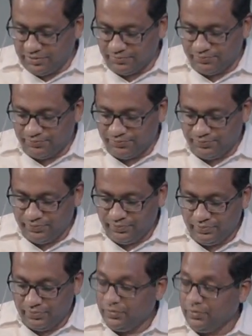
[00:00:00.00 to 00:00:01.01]
No one will
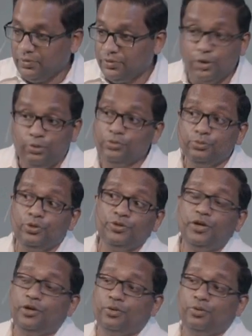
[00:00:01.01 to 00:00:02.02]
know when was the
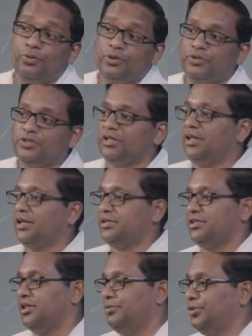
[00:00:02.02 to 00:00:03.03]
last time you
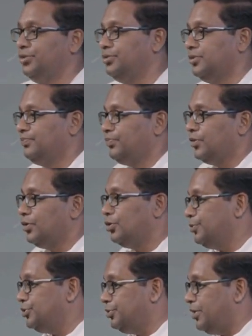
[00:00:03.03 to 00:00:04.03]
opened your Bible
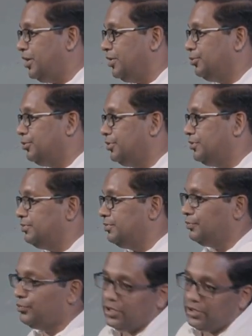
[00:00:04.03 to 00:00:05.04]
and read God's Word,
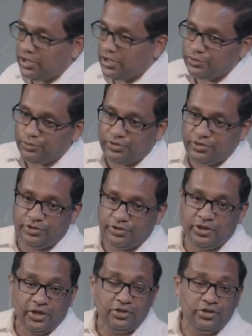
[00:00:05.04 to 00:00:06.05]
or no one will know
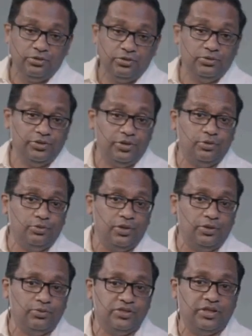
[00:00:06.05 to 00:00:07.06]
when was the last
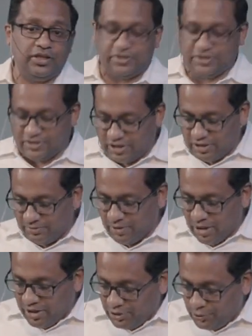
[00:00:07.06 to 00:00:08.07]
time you prayed.
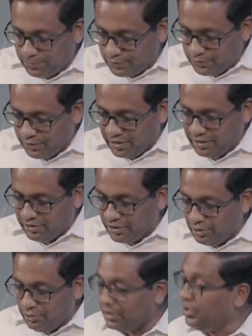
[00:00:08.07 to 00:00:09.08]
No one will know
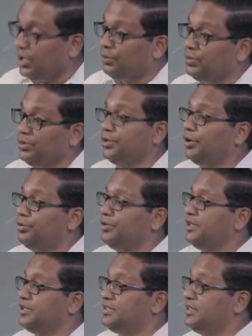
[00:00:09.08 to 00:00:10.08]
these details
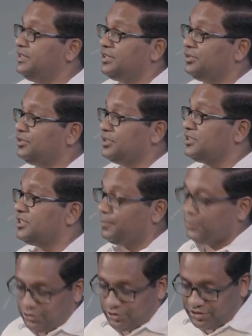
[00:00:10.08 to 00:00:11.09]
except yourself.
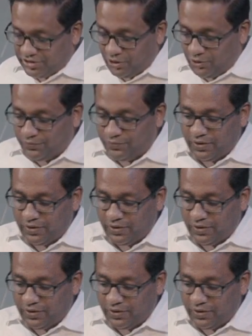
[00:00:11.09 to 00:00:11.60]
No one.